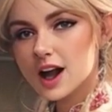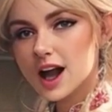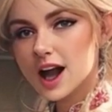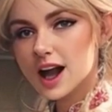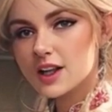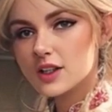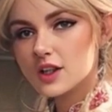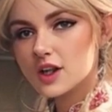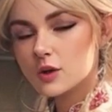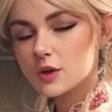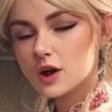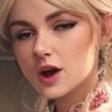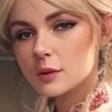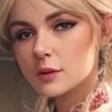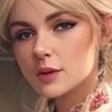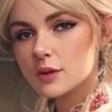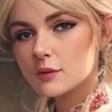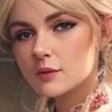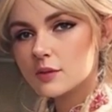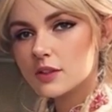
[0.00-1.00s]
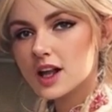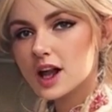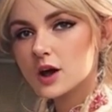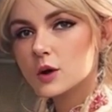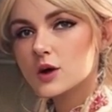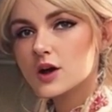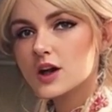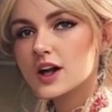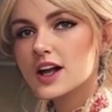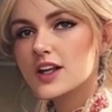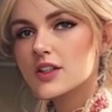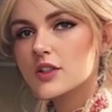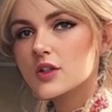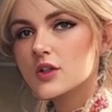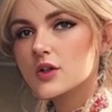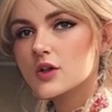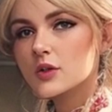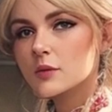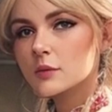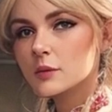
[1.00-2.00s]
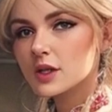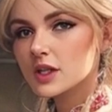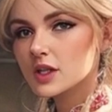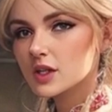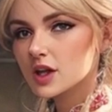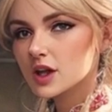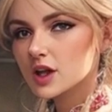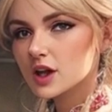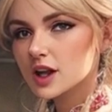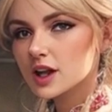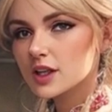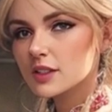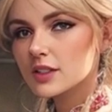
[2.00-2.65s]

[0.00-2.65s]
Add 2 cups of flour and stir the mixture